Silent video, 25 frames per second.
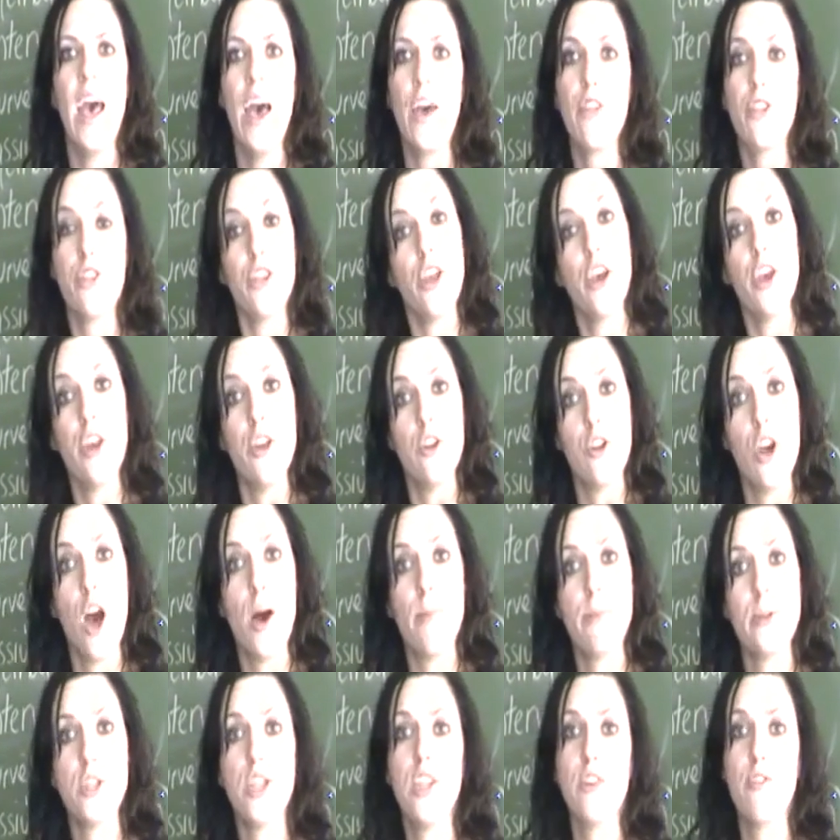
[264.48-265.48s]
A third
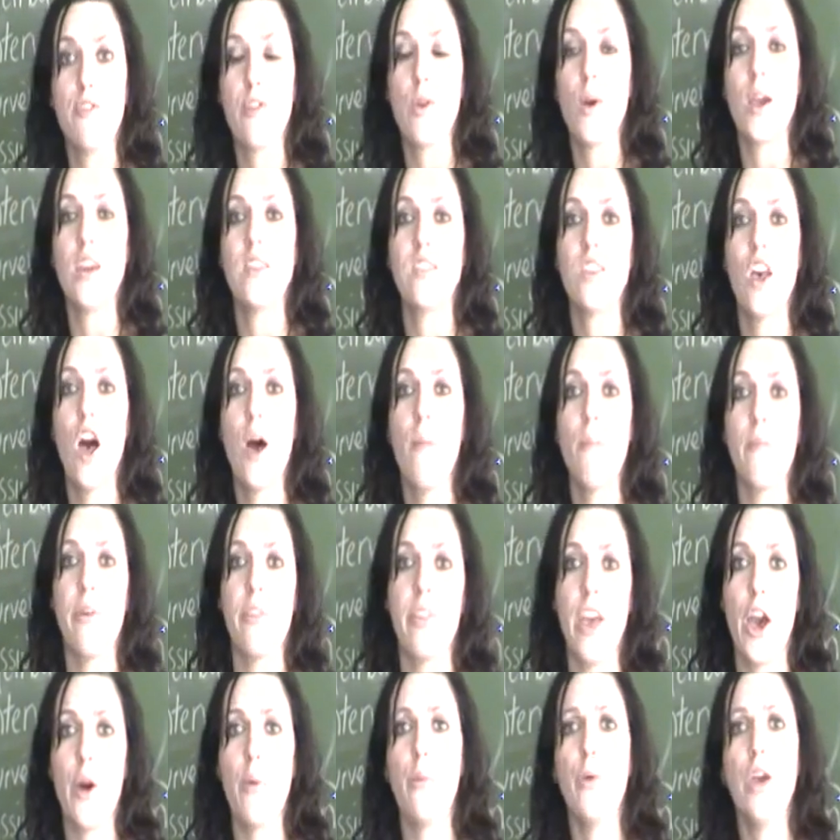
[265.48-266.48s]
option, for example,
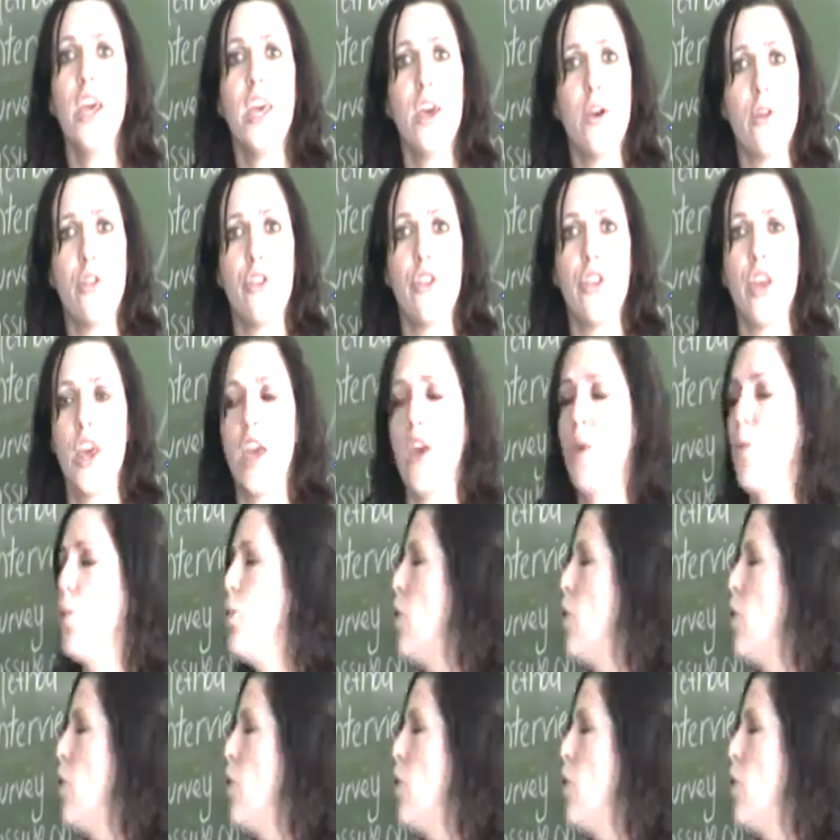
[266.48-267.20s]
that we could think